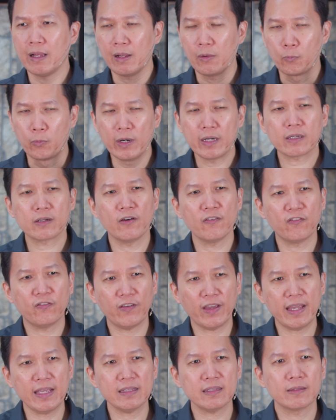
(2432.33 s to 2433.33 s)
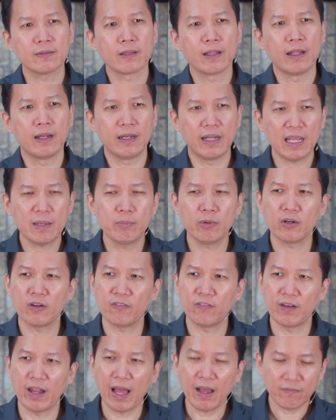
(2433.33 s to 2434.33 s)
work of faith, labor
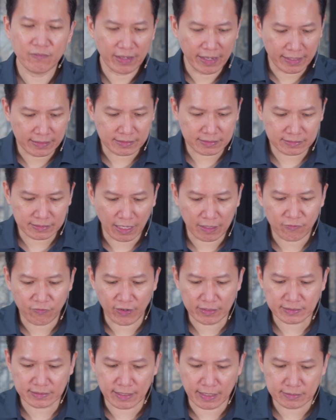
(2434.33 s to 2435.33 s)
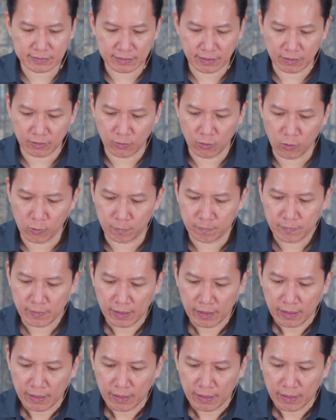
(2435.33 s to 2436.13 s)
of love, and steadfastness in hope.